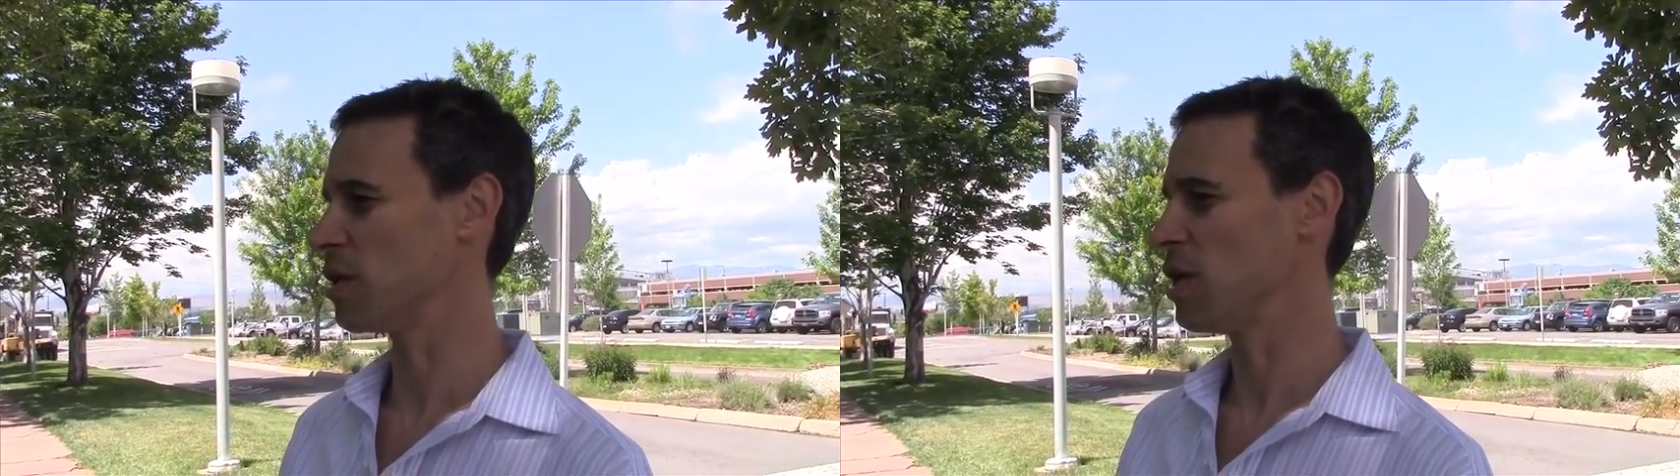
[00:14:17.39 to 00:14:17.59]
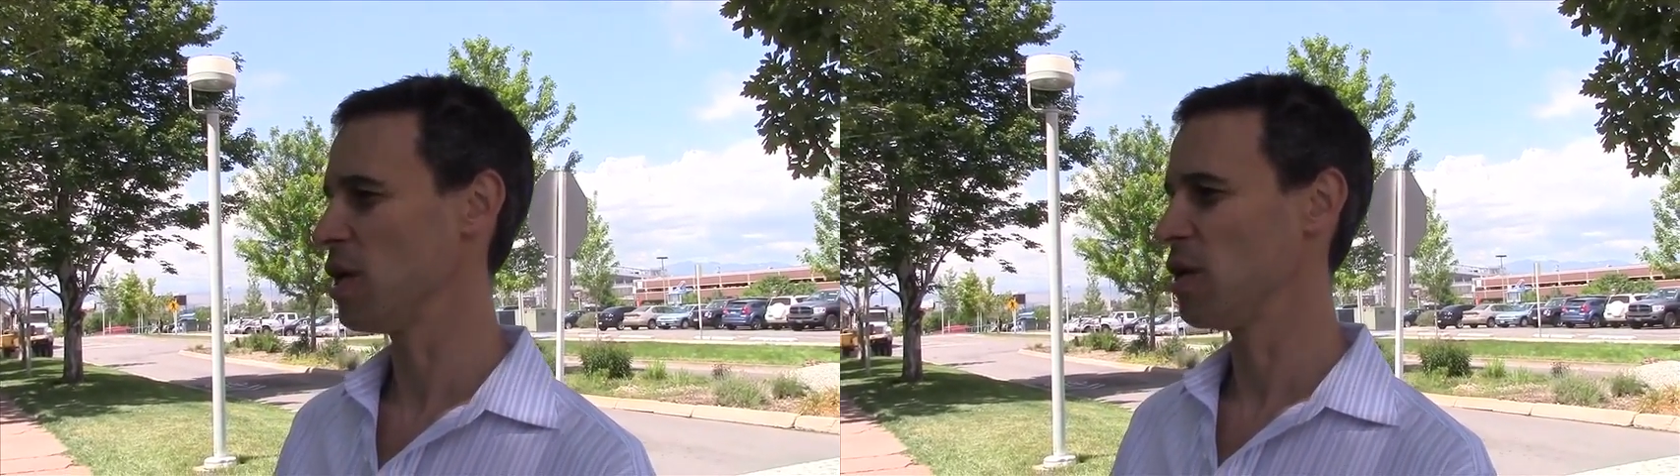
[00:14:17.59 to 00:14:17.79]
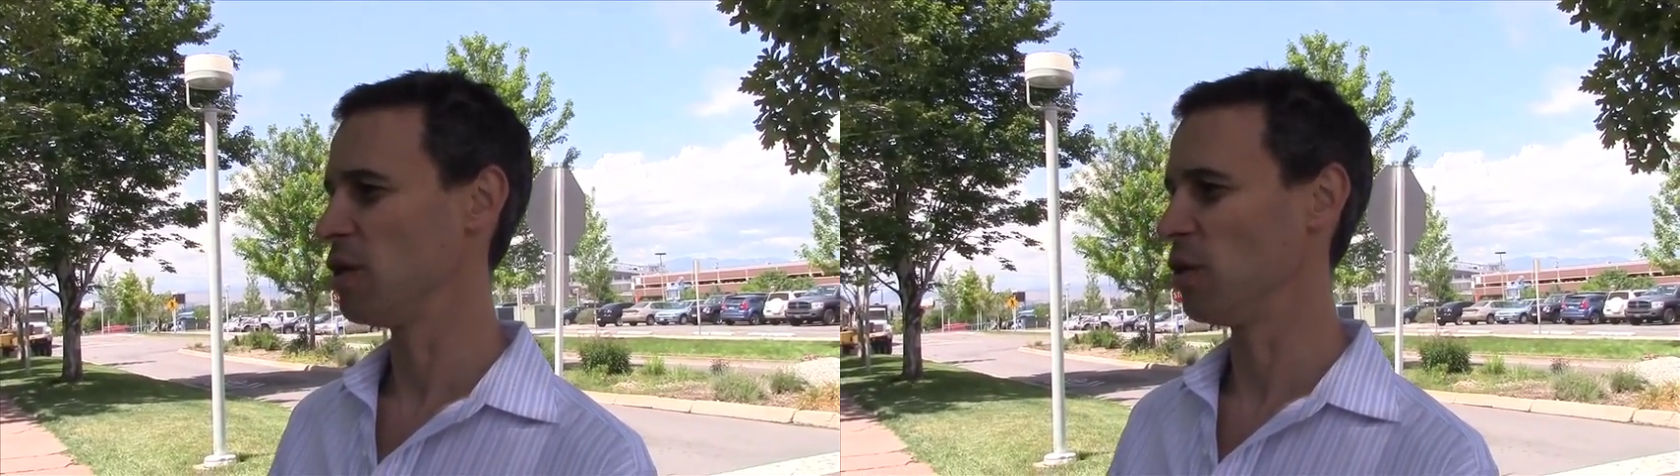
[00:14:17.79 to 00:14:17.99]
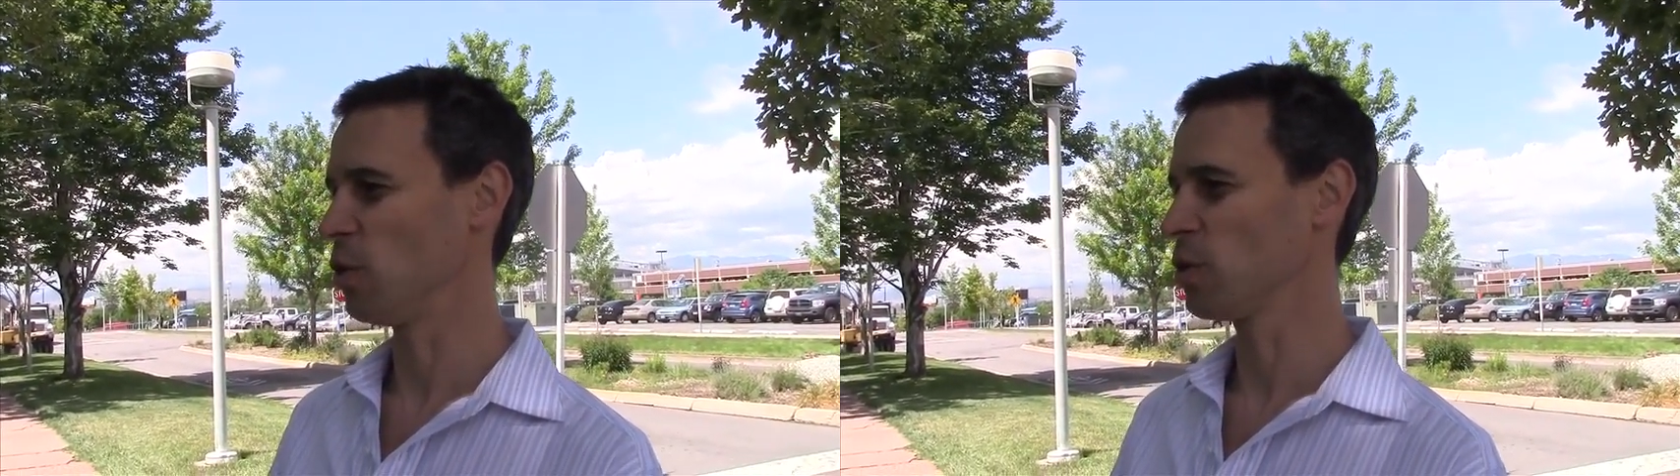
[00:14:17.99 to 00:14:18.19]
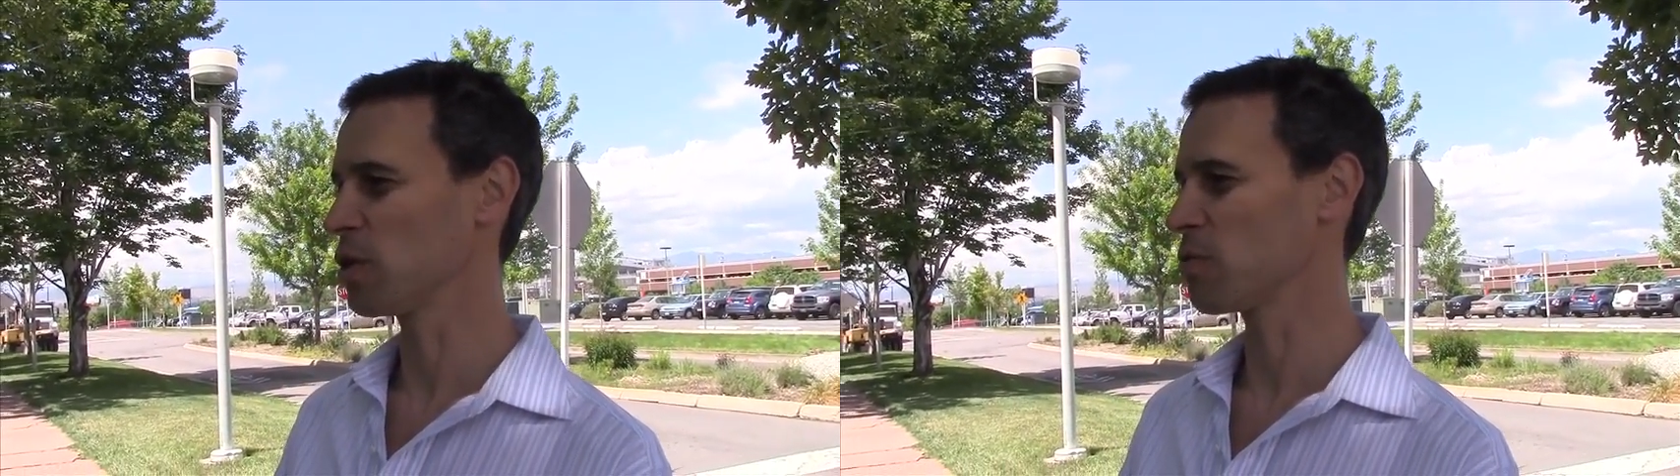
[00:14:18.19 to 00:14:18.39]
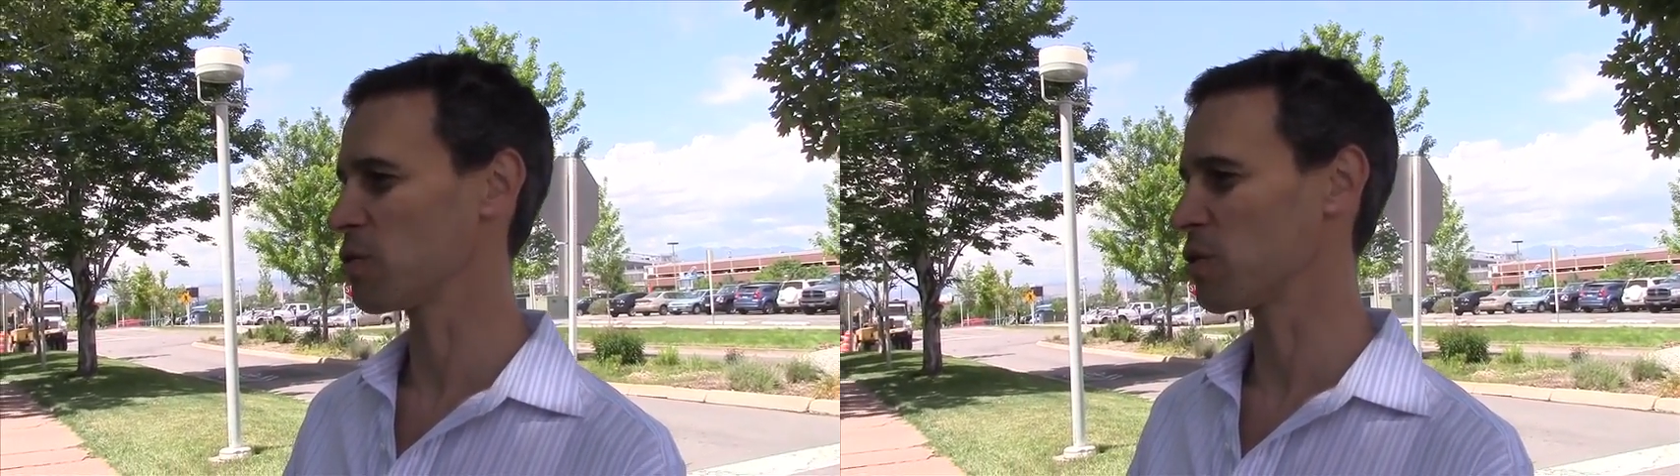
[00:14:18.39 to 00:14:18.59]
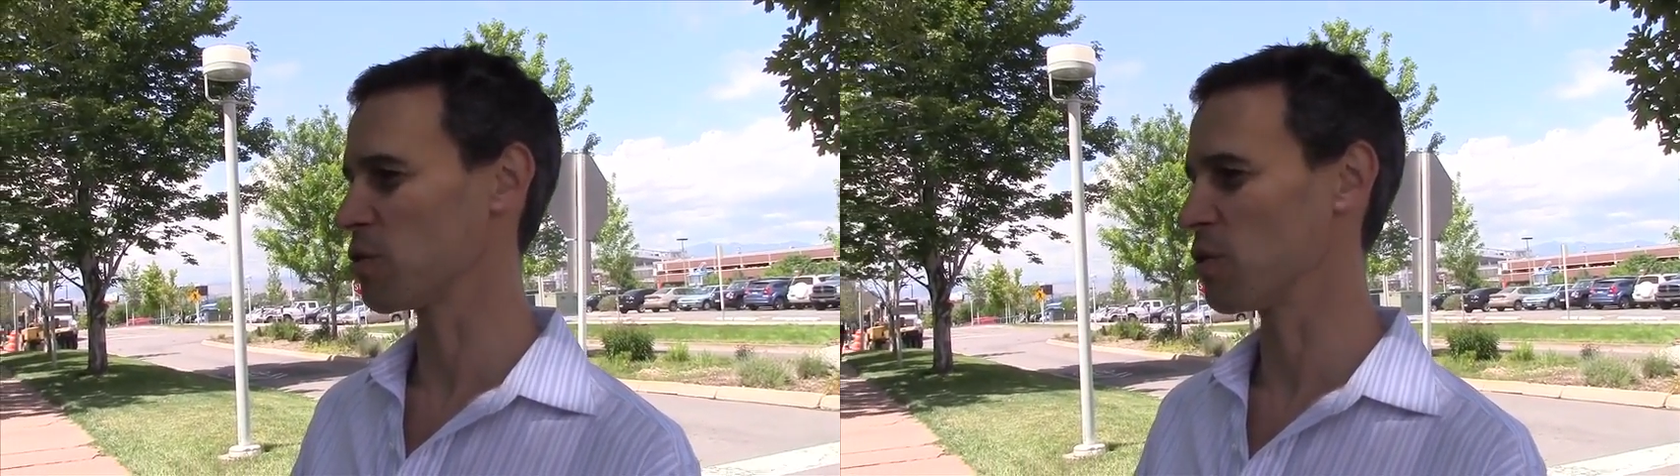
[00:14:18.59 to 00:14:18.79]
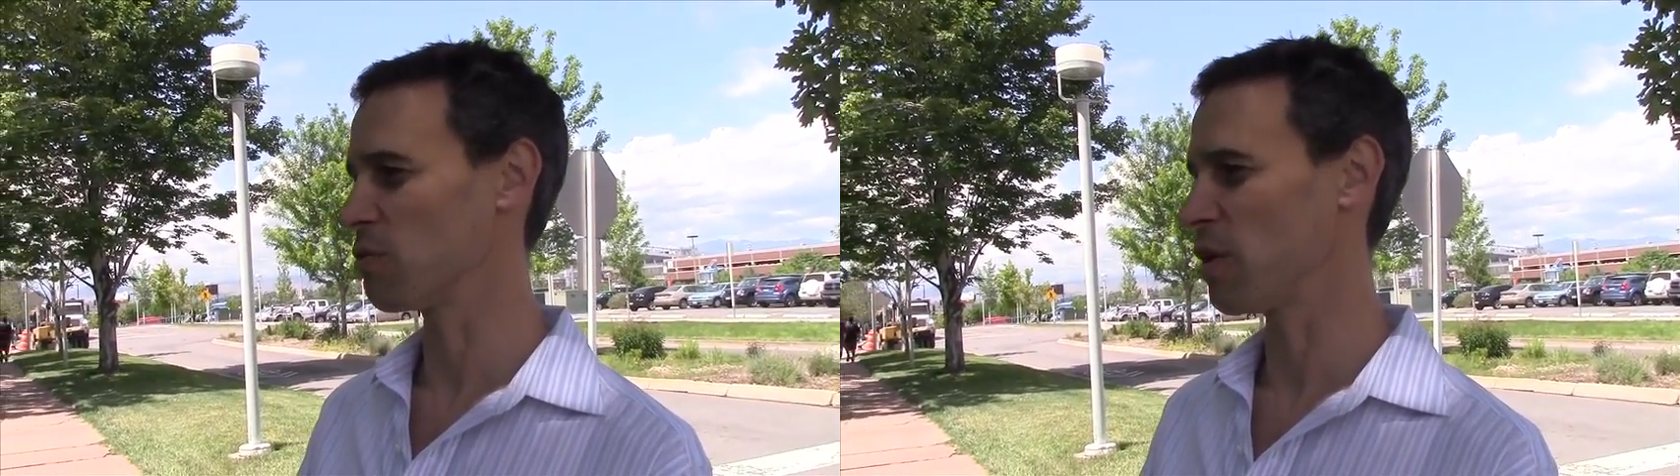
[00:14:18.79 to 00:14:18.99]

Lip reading: The oldest restored